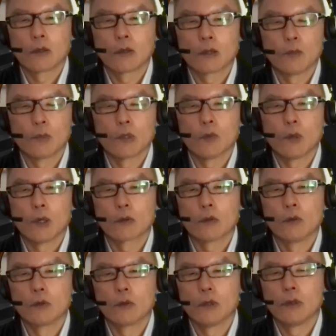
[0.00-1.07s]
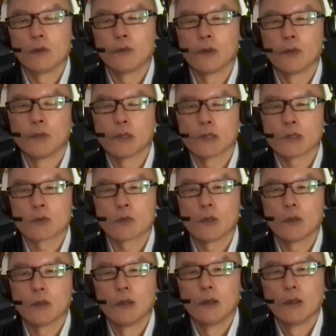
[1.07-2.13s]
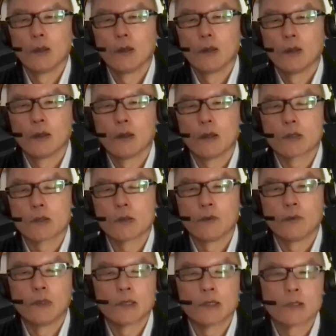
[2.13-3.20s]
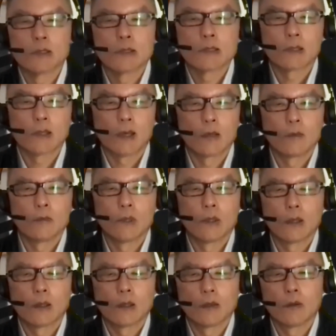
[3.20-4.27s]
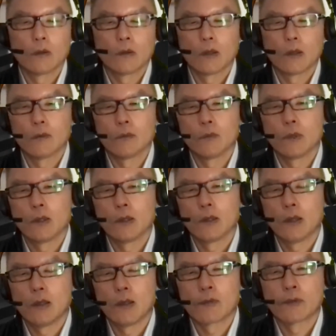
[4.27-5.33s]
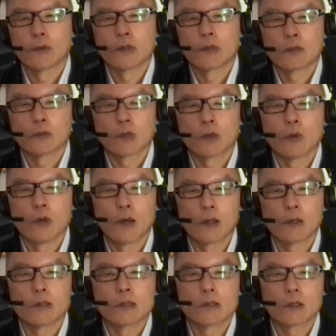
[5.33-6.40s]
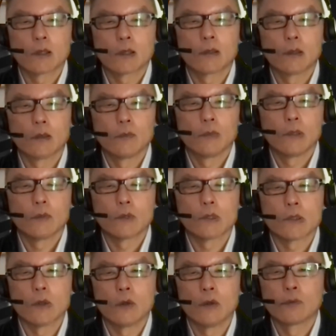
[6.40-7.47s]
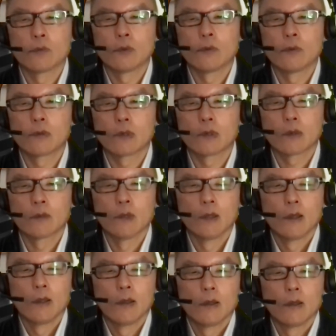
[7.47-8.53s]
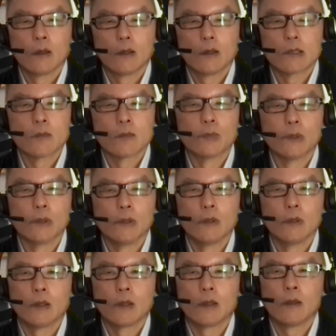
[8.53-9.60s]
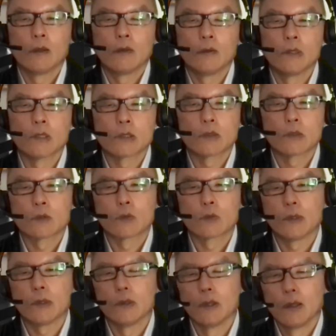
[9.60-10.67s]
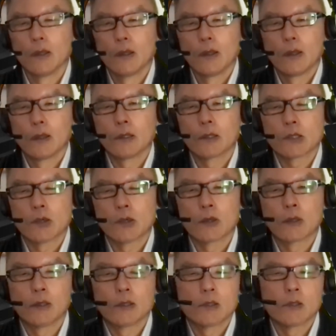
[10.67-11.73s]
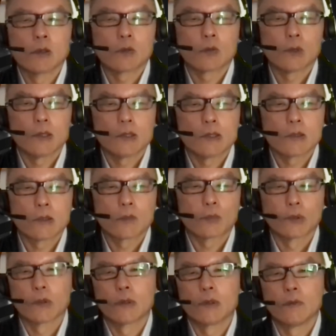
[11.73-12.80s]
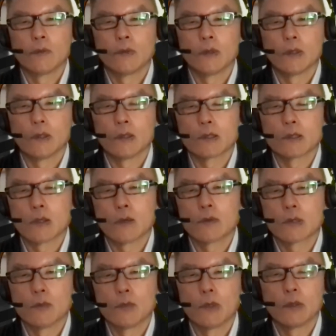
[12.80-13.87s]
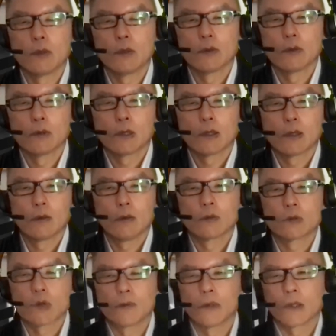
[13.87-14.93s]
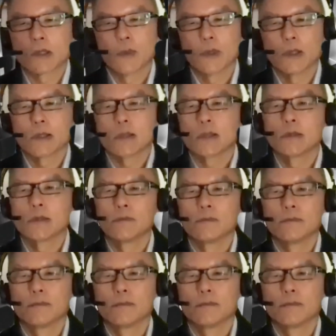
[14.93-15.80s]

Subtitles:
can be quite long in the Philippines as well. So if distance, time, and effort required can be resolved with a simple digital twin, that's how you can actually increase productivity and save some money on travel expenses.